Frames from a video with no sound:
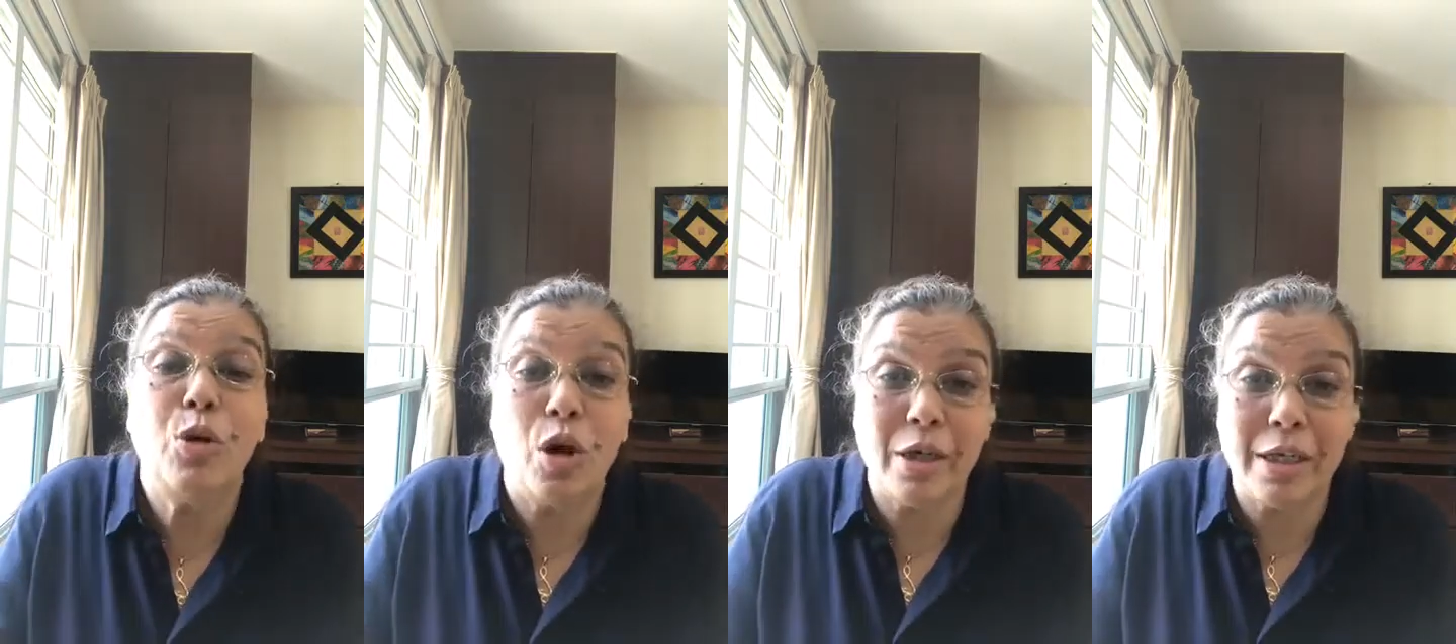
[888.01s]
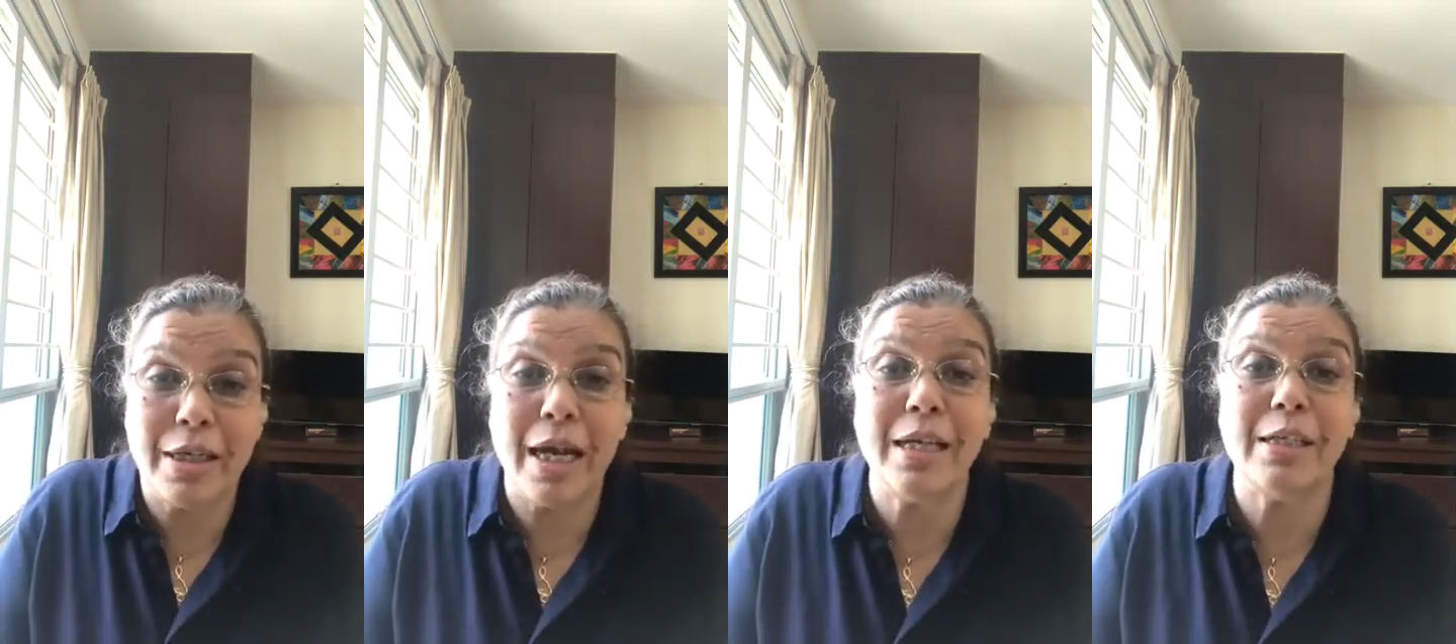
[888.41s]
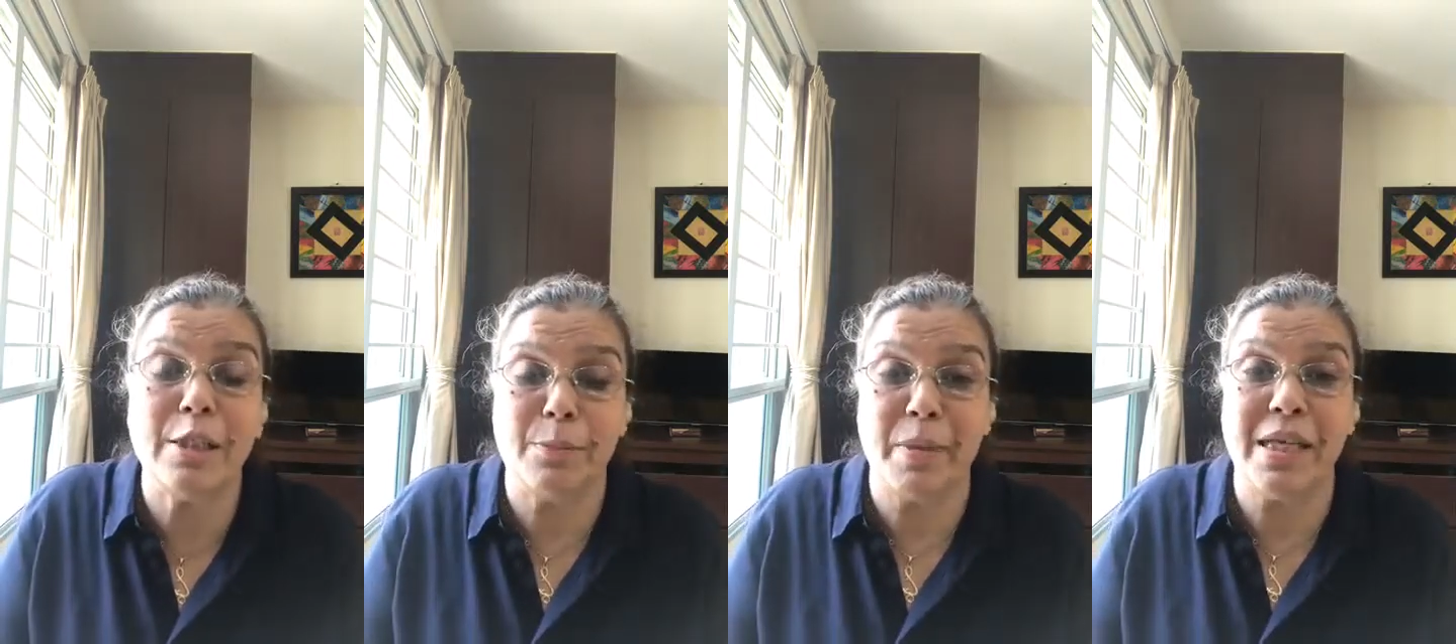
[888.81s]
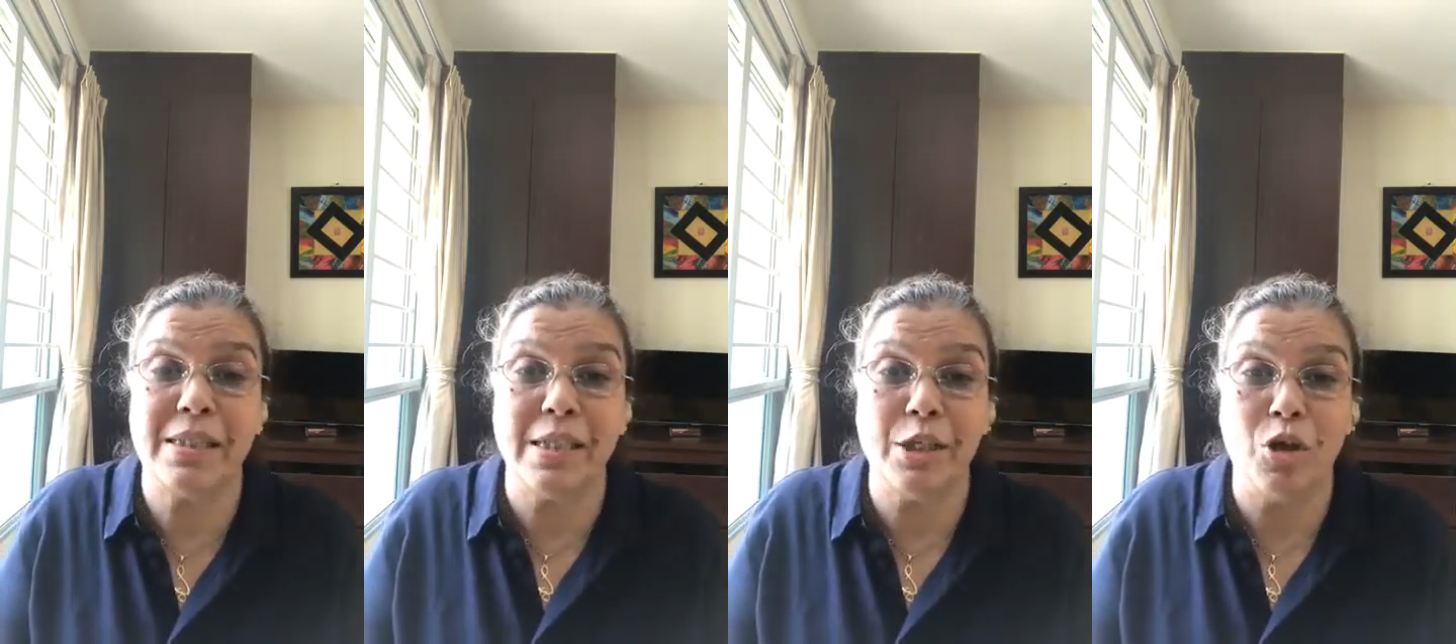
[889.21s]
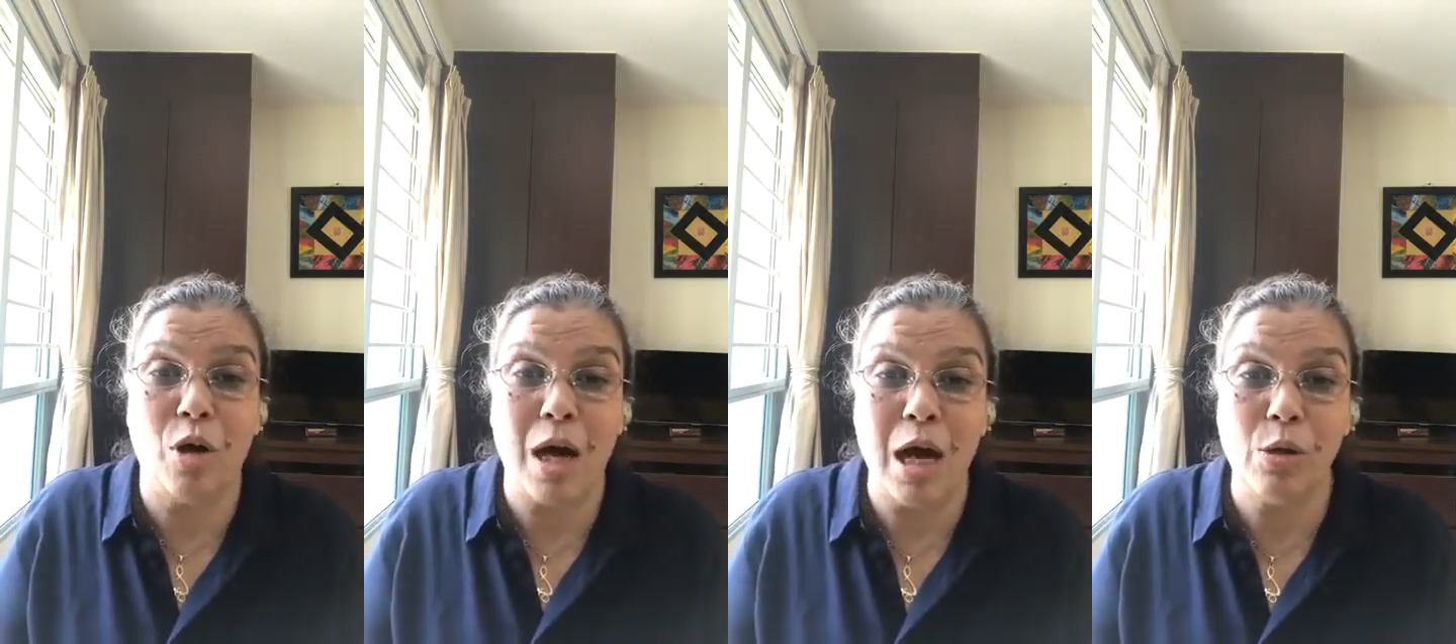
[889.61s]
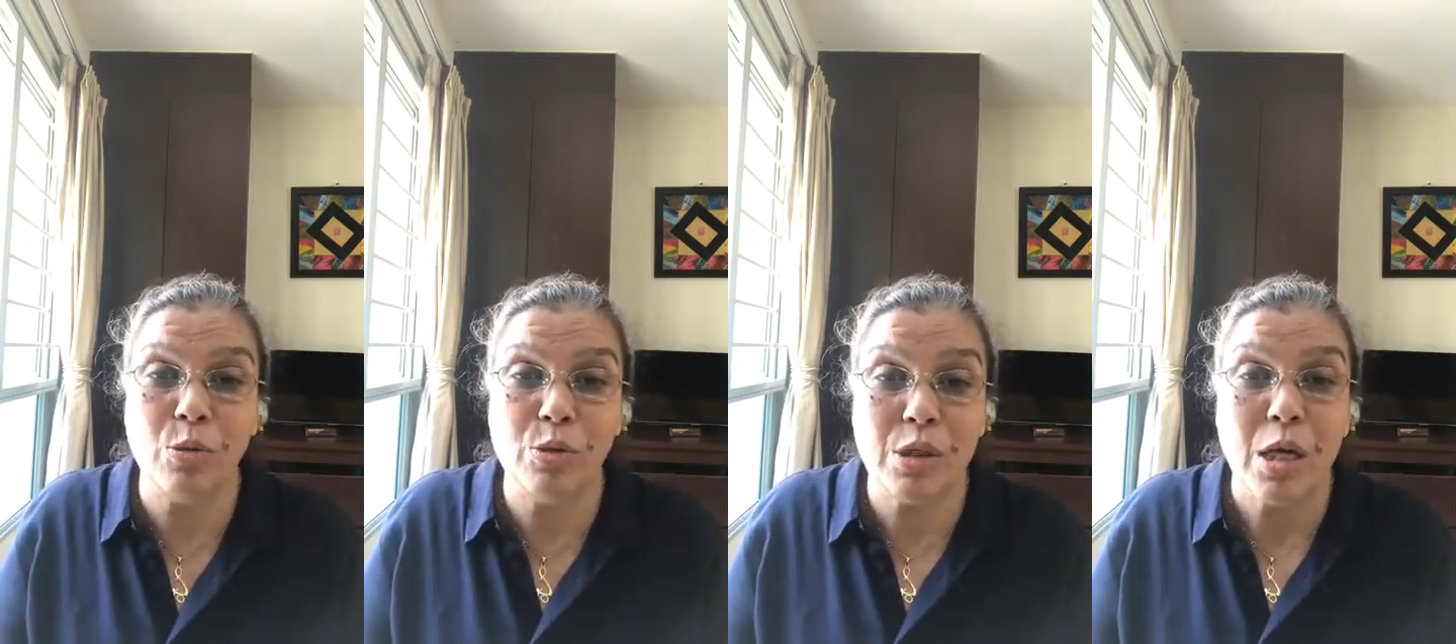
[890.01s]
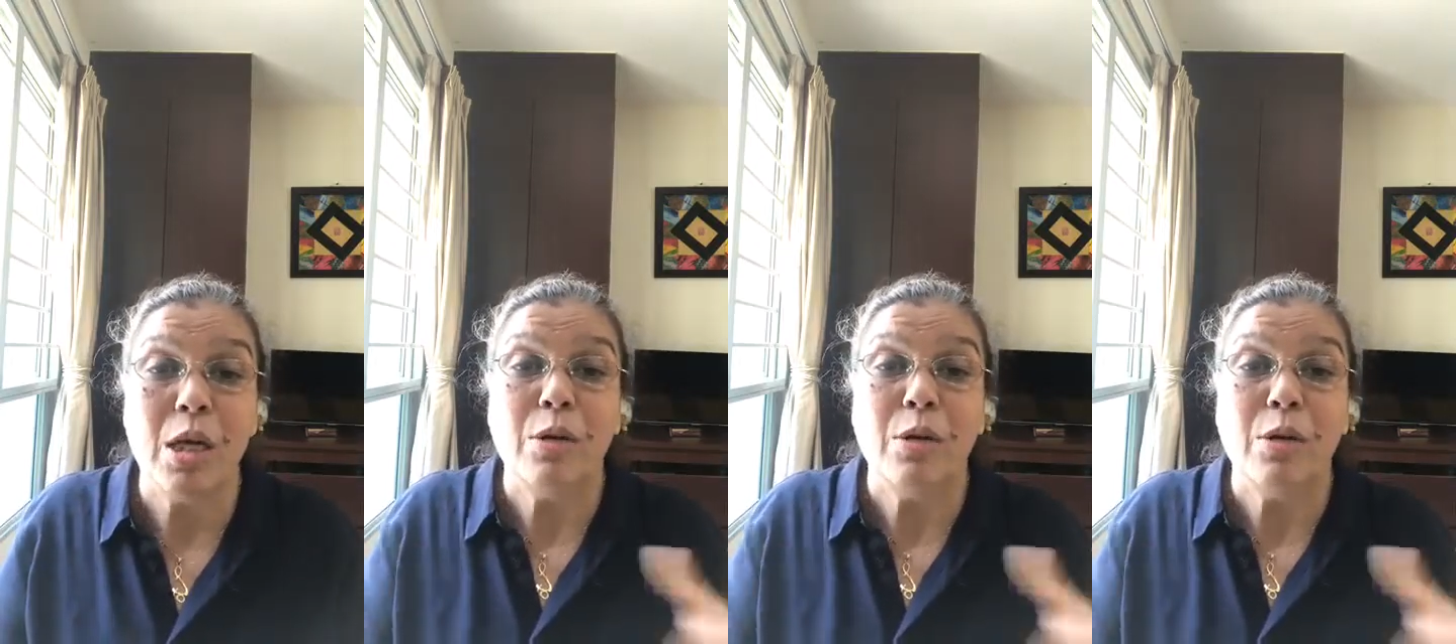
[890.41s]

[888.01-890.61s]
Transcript: quarantine a space in your house